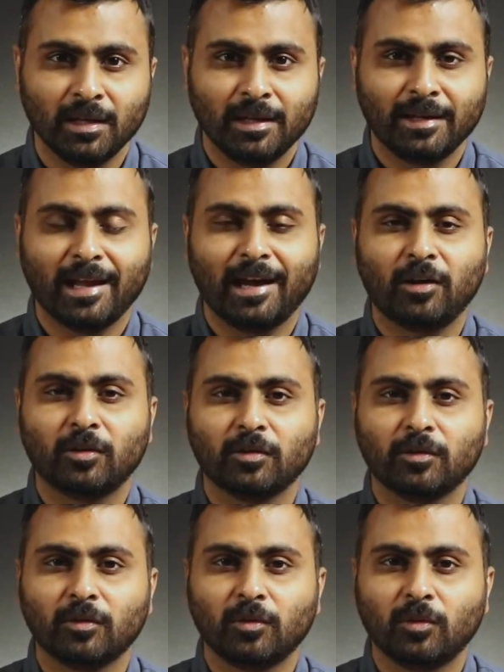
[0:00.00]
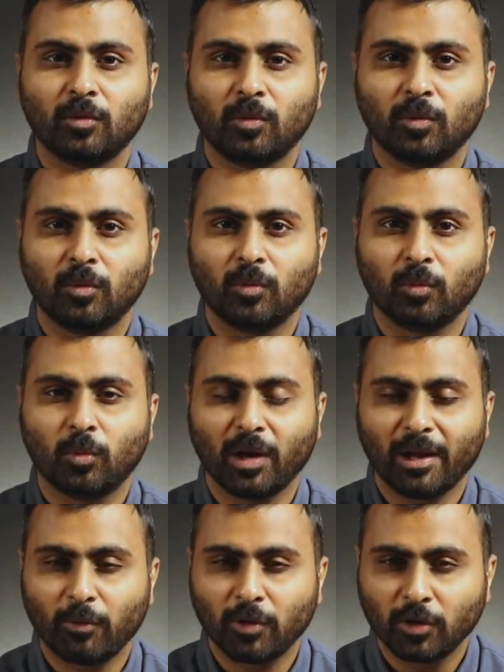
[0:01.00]
Now what
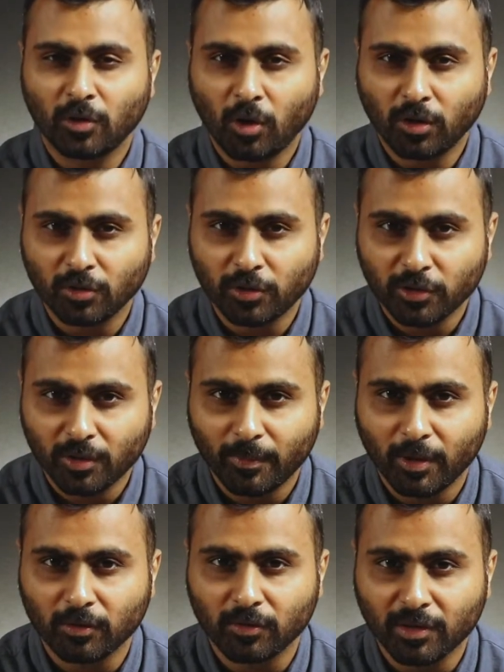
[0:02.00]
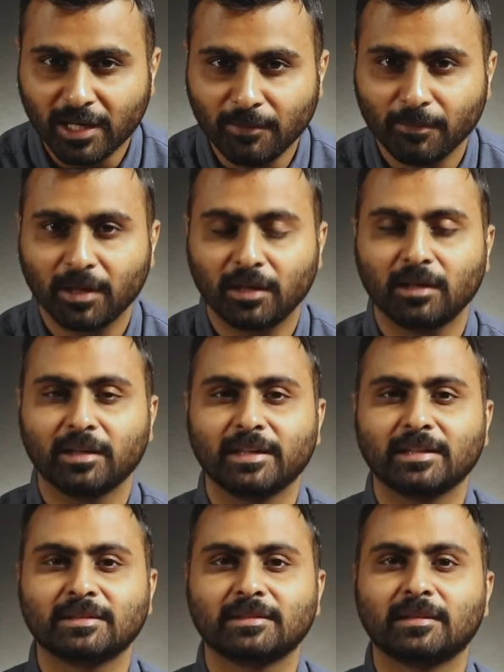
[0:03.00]
I want to talk to you about rhema
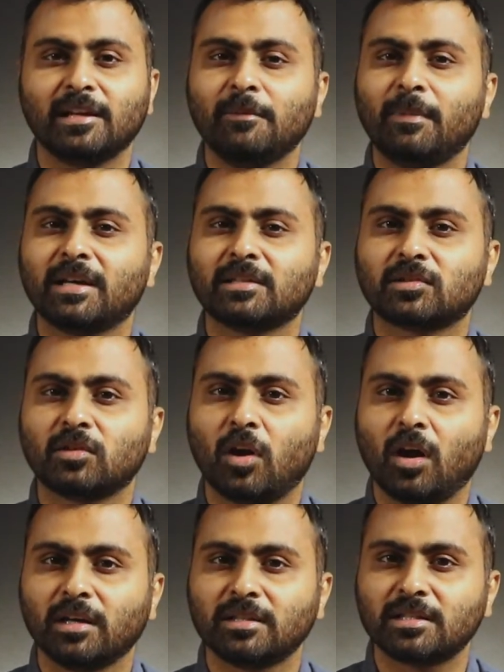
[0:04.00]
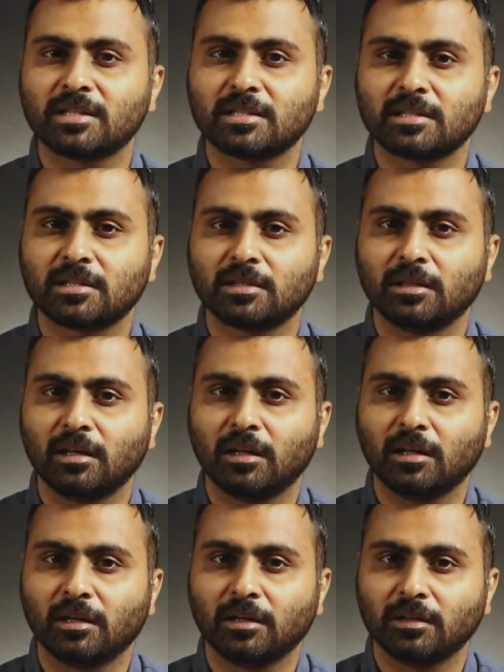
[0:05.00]
is not just
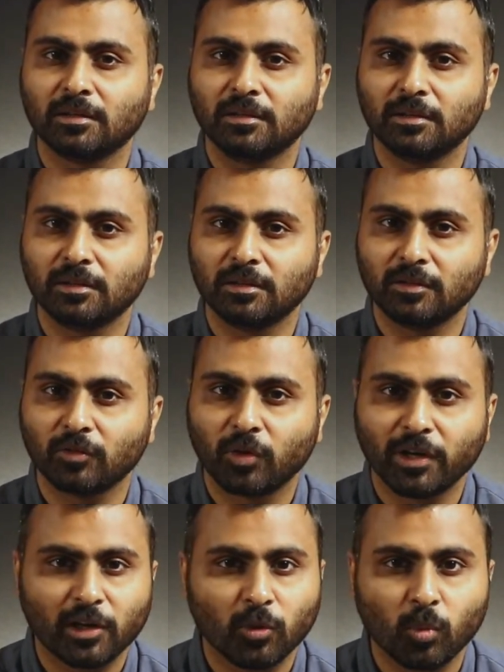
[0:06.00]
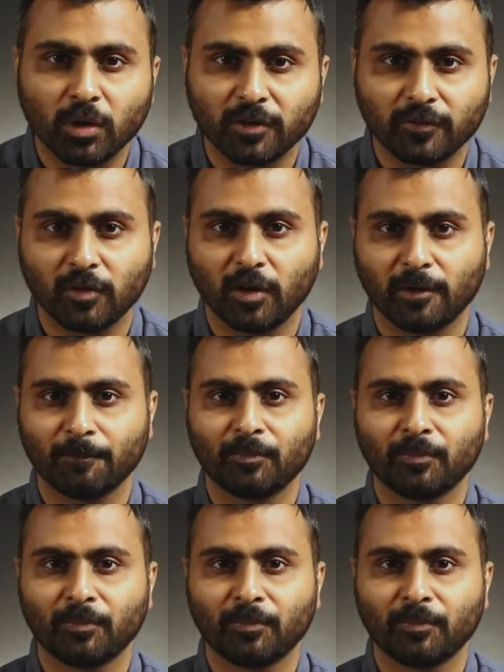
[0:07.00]
the written word of God,